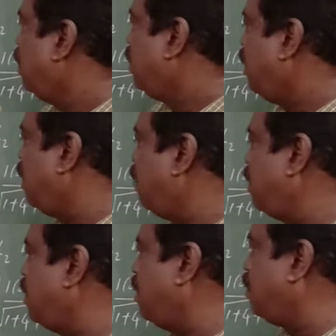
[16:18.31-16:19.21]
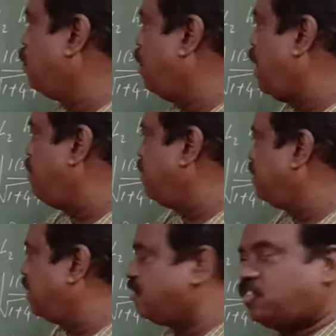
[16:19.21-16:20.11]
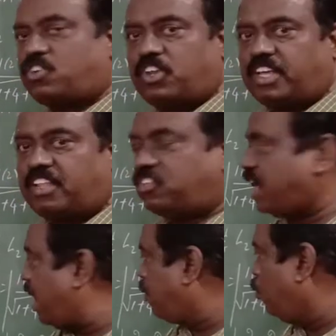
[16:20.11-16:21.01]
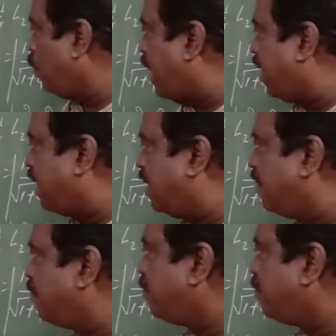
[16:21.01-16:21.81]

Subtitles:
L1 and L2 having the 60 degrees acute angle.